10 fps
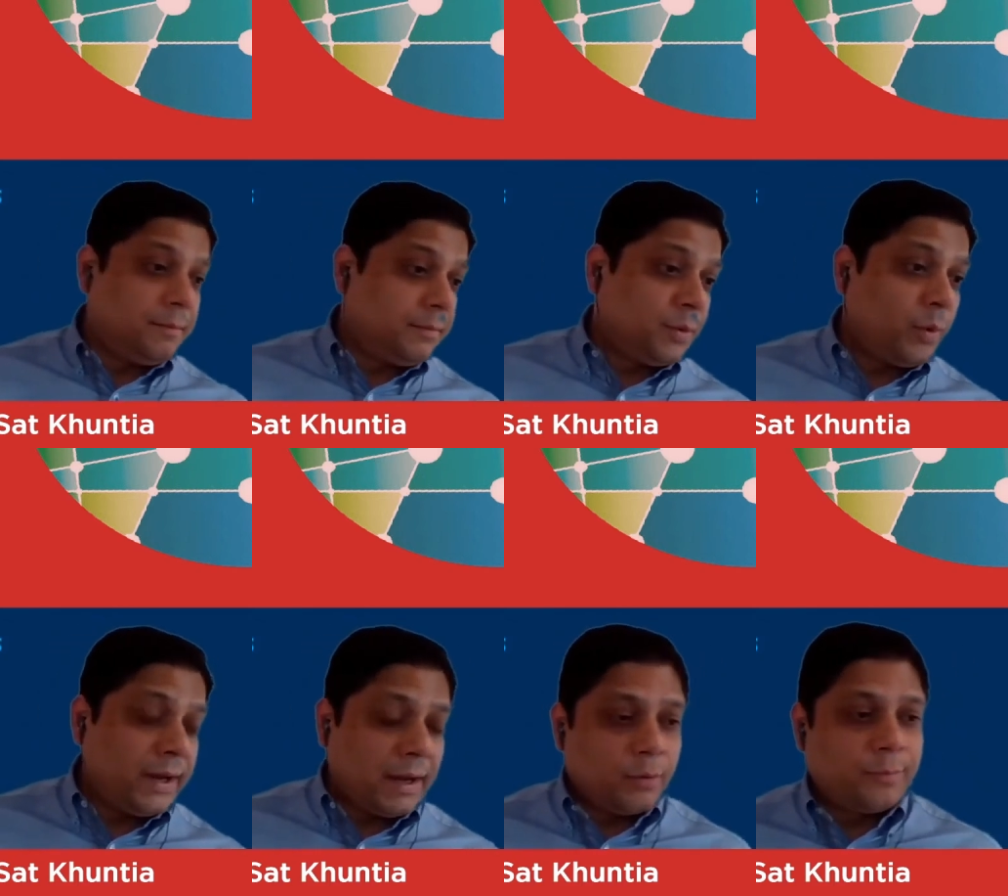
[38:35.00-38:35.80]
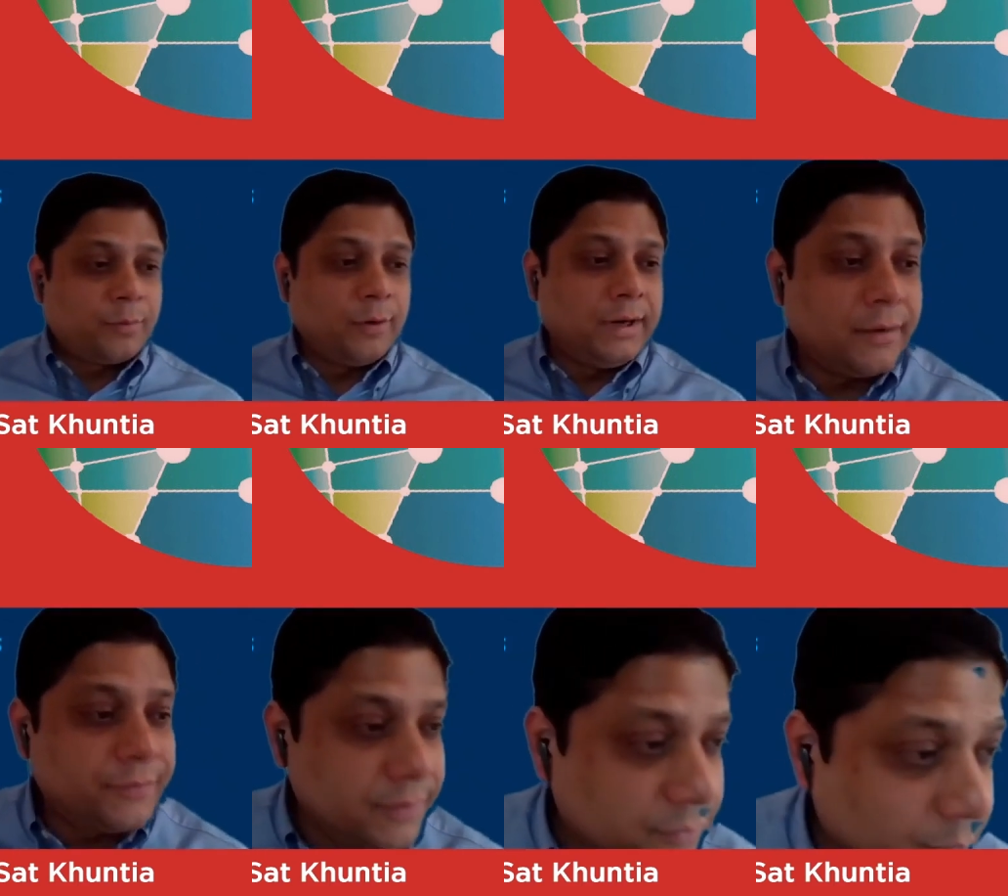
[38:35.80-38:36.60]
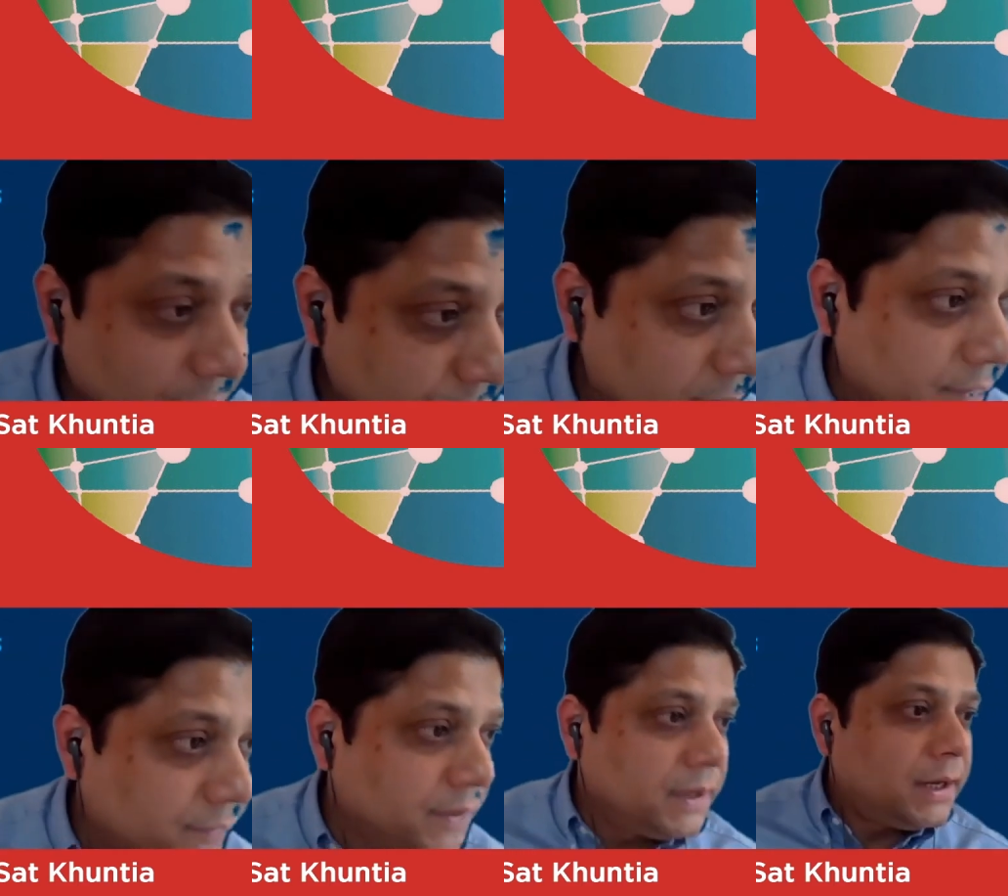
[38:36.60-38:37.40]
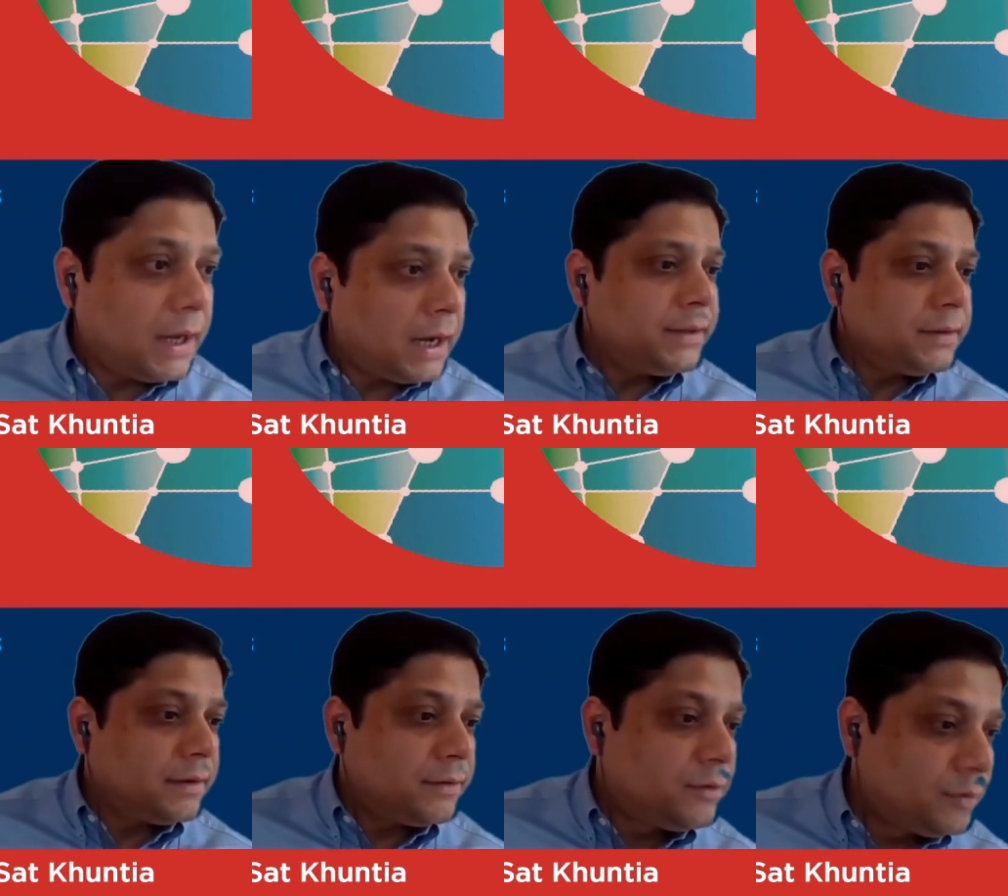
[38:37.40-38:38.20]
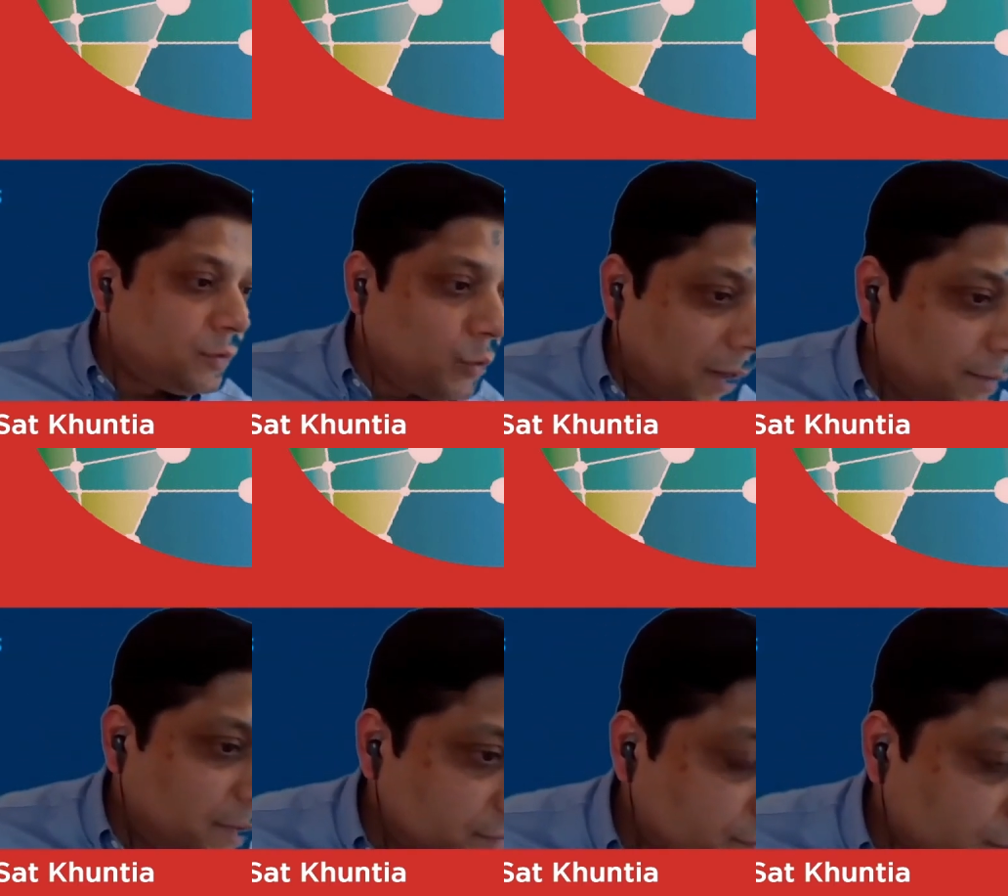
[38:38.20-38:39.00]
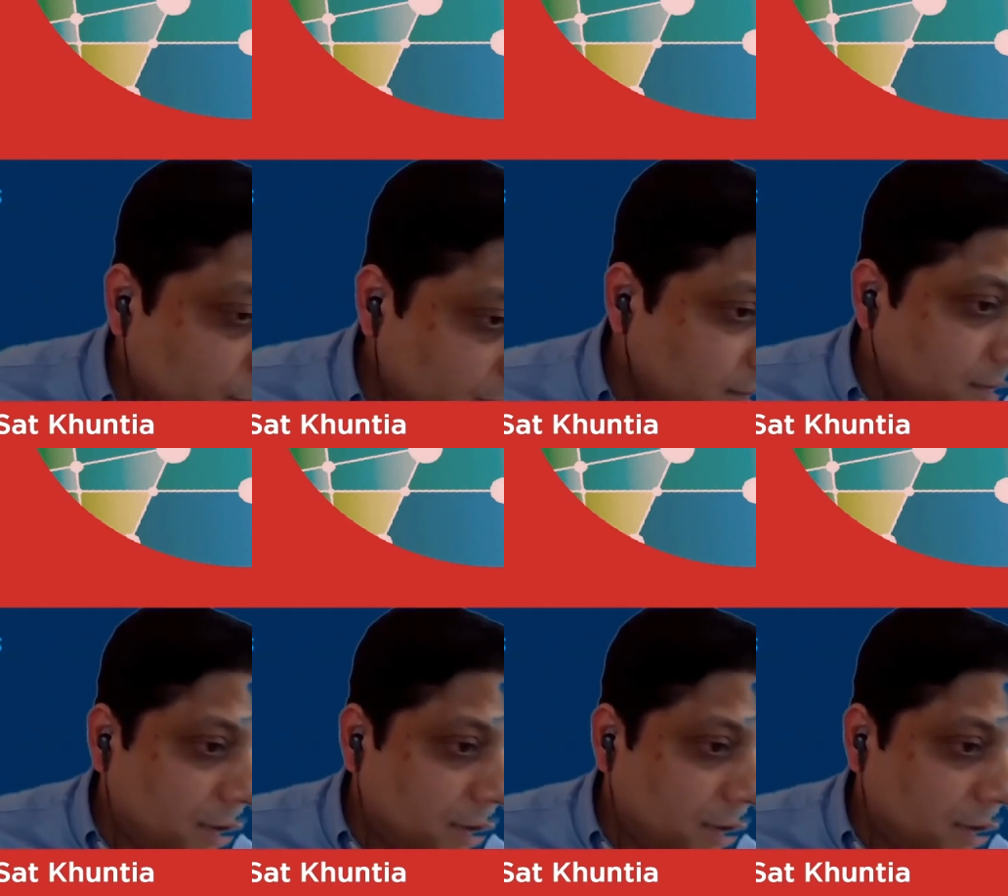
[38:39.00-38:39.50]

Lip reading: the way I would probably answer this question is, I think there are two elements to it.